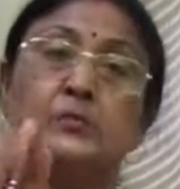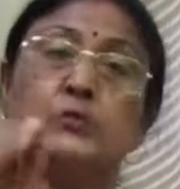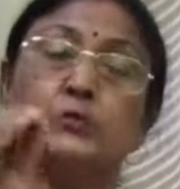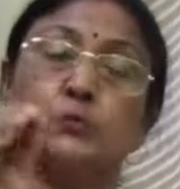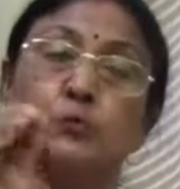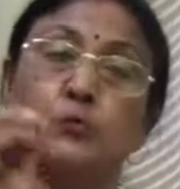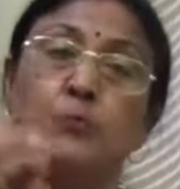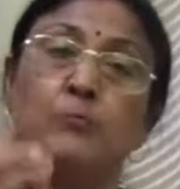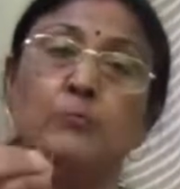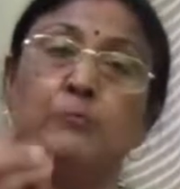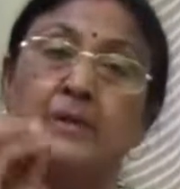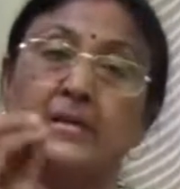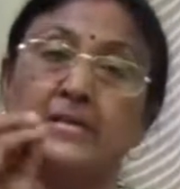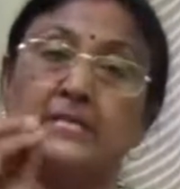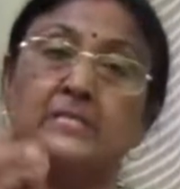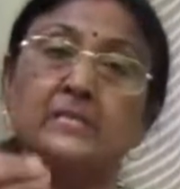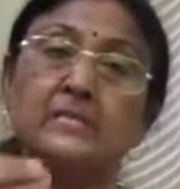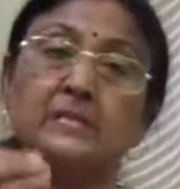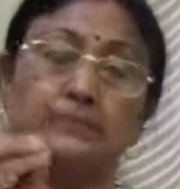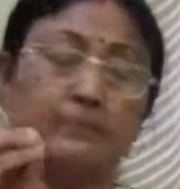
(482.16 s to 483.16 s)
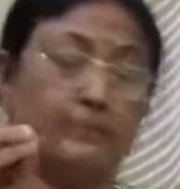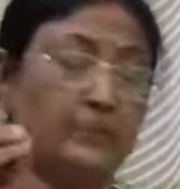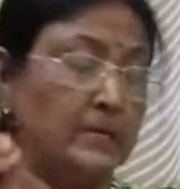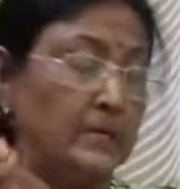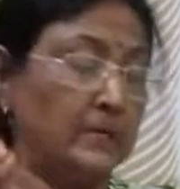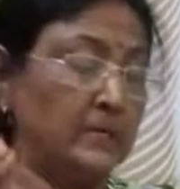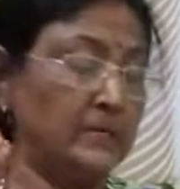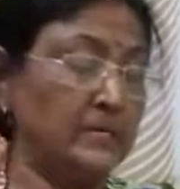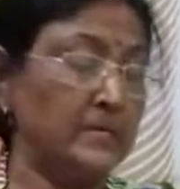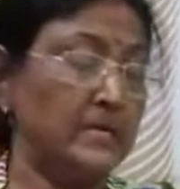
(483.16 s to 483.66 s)
2 meter
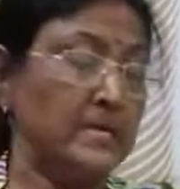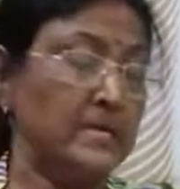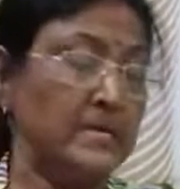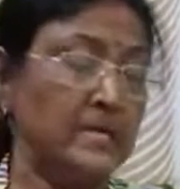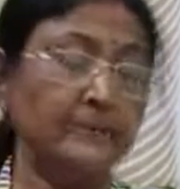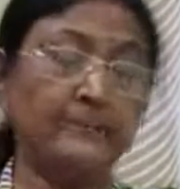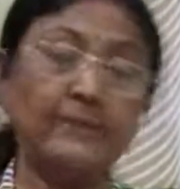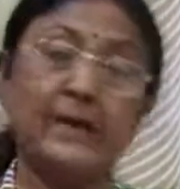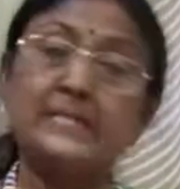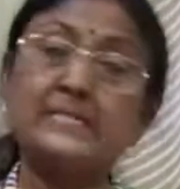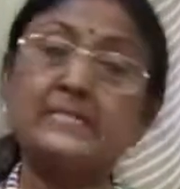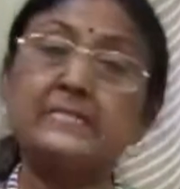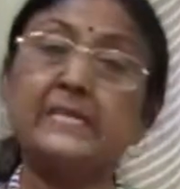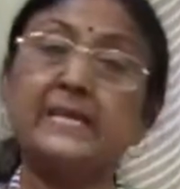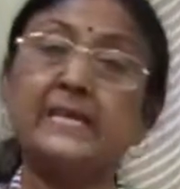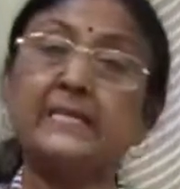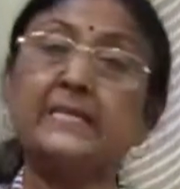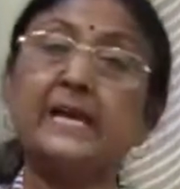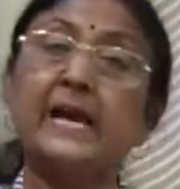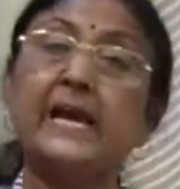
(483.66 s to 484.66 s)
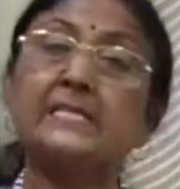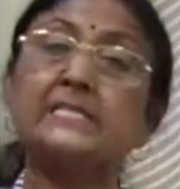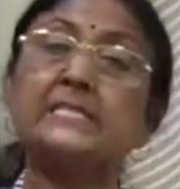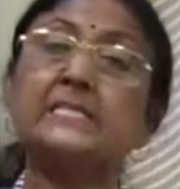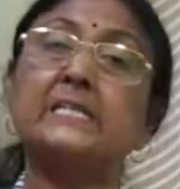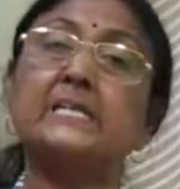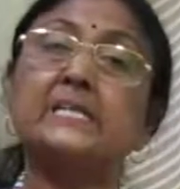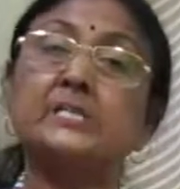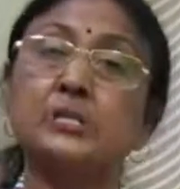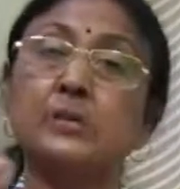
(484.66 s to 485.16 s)
per, if I say the
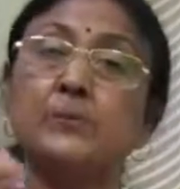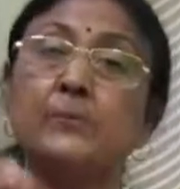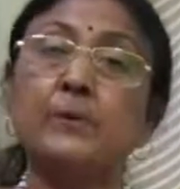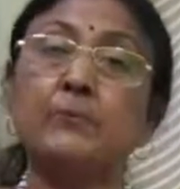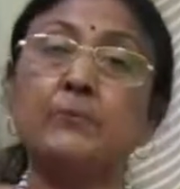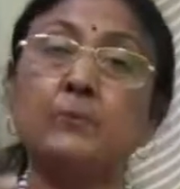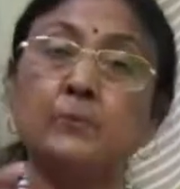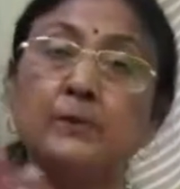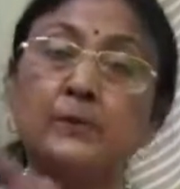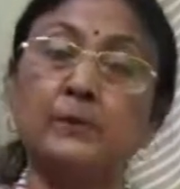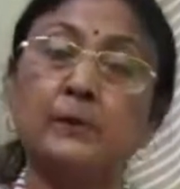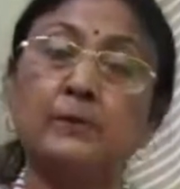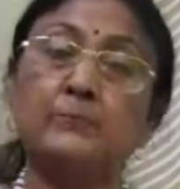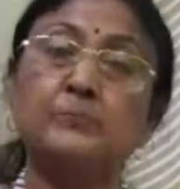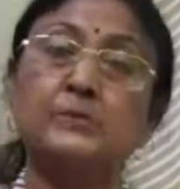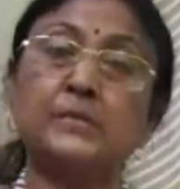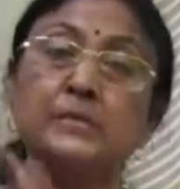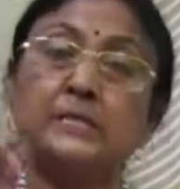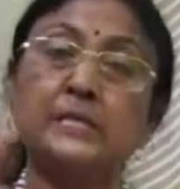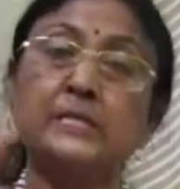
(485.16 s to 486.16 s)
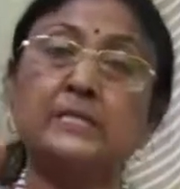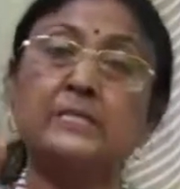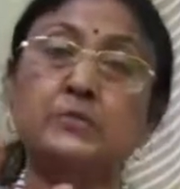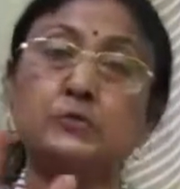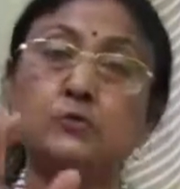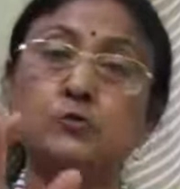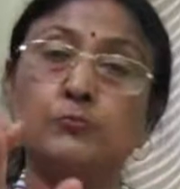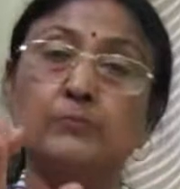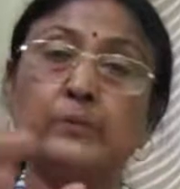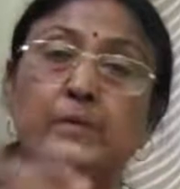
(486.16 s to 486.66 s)
acceleration of a moving object is
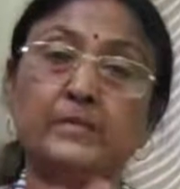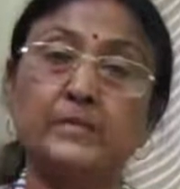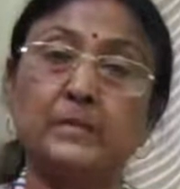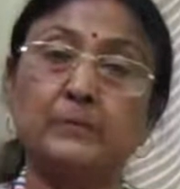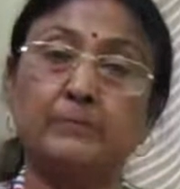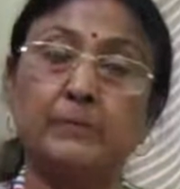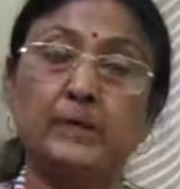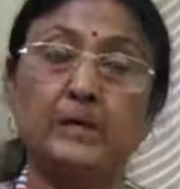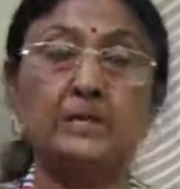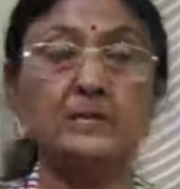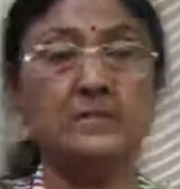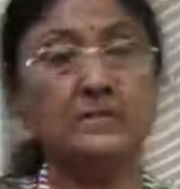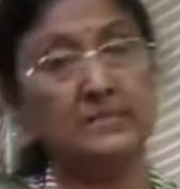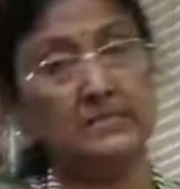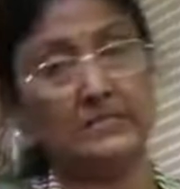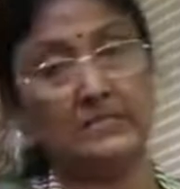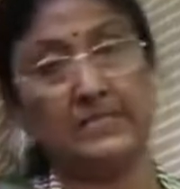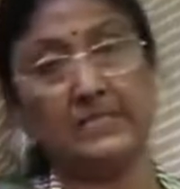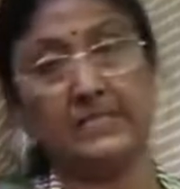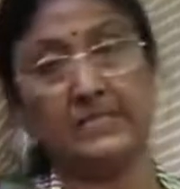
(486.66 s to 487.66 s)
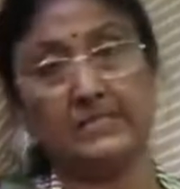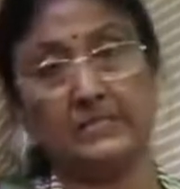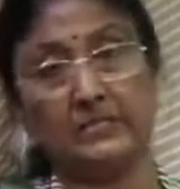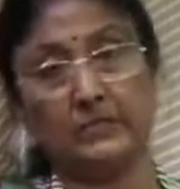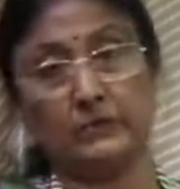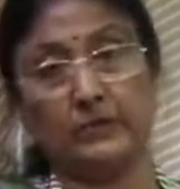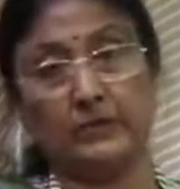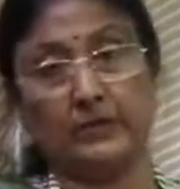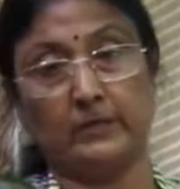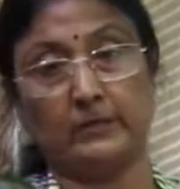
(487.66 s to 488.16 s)
2 meter per second
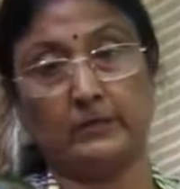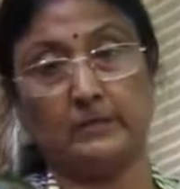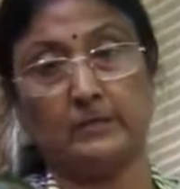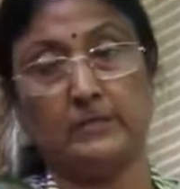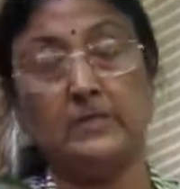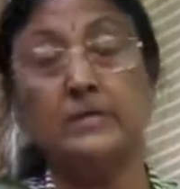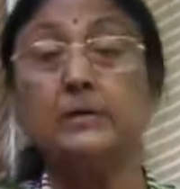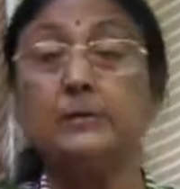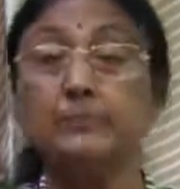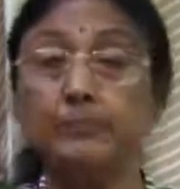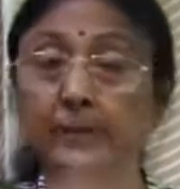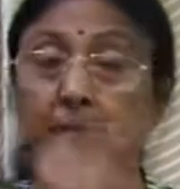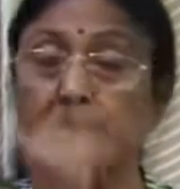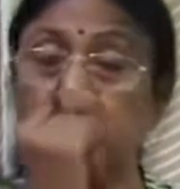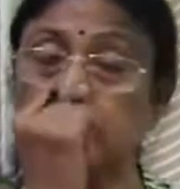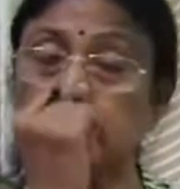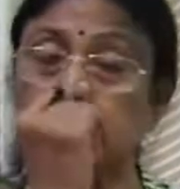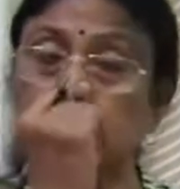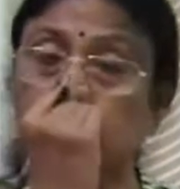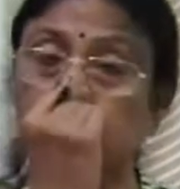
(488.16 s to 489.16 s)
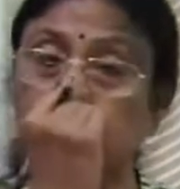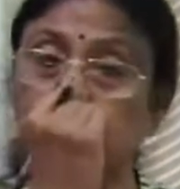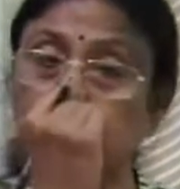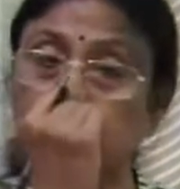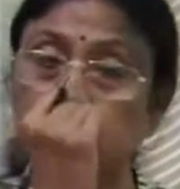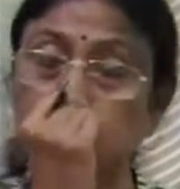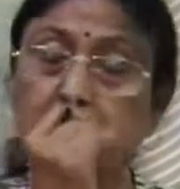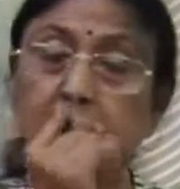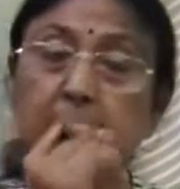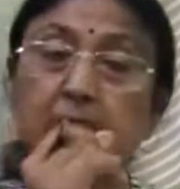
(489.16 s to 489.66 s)
square, means
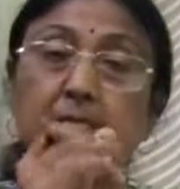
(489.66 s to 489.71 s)
what?